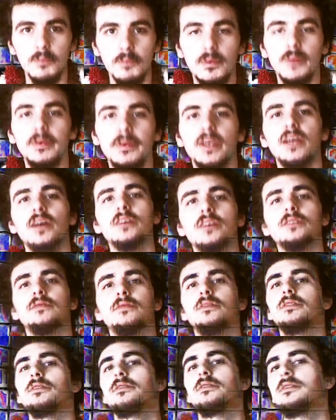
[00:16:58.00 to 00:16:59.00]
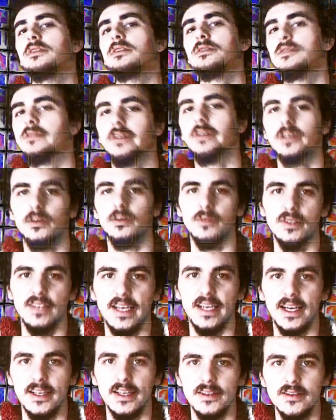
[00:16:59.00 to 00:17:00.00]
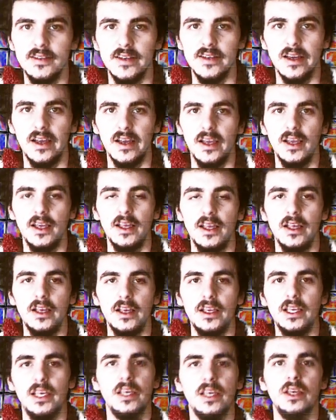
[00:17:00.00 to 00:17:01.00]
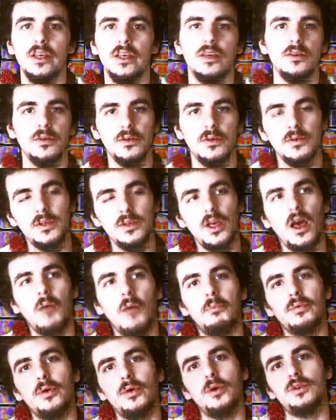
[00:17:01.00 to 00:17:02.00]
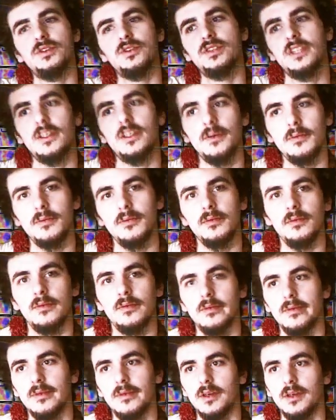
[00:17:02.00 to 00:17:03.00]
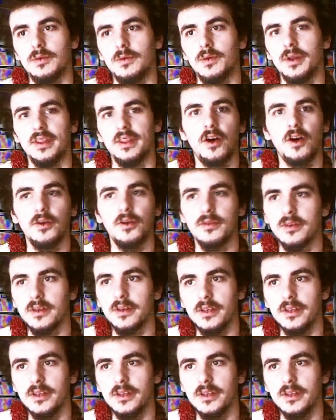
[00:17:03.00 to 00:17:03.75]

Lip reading: But because of the circumstance, he approached him without,